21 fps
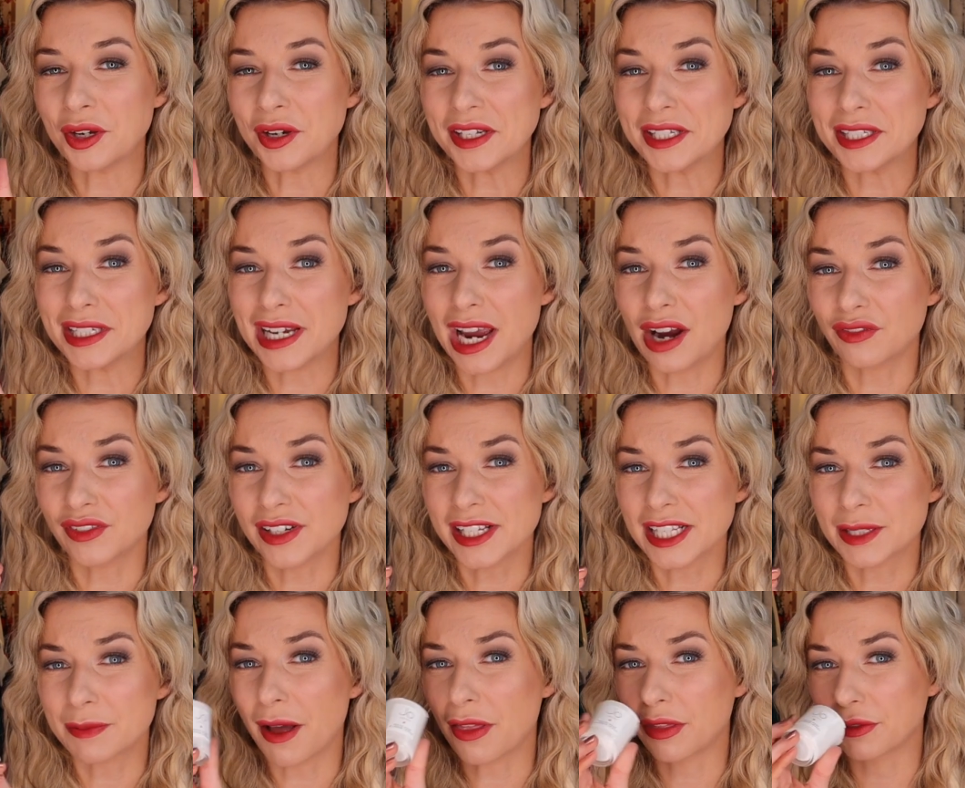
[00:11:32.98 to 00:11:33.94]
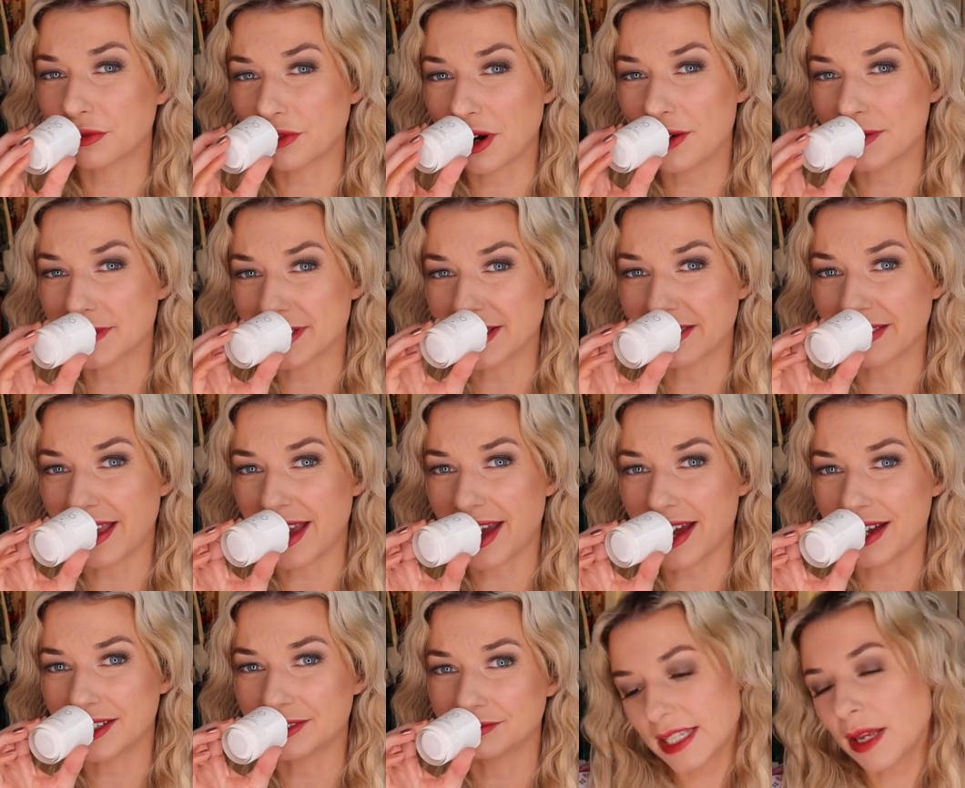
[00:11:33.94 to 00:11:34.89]
you could definitely smell the rose in
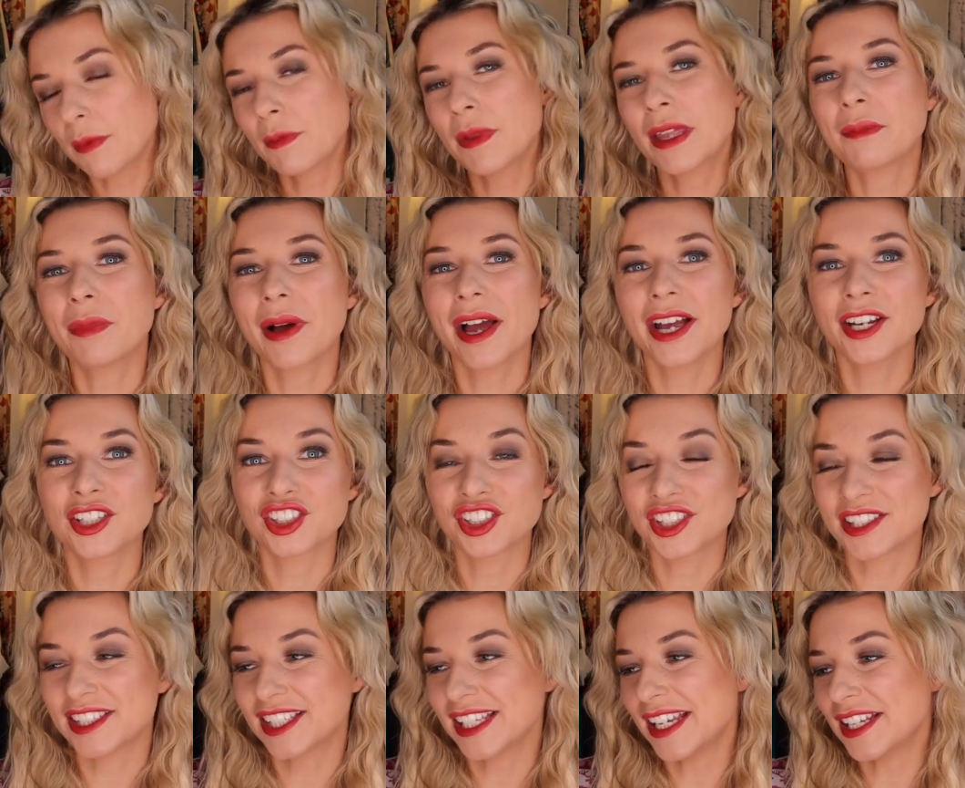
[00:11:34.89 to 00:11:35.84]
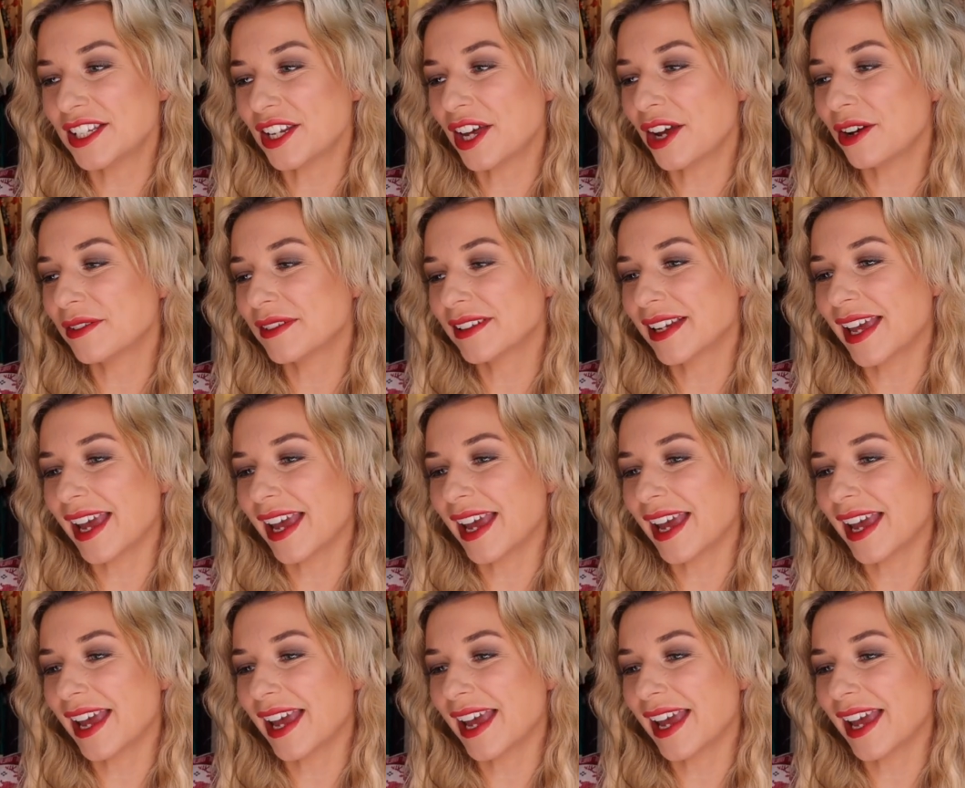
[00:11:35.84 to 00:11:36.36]
there. Something by Shiseido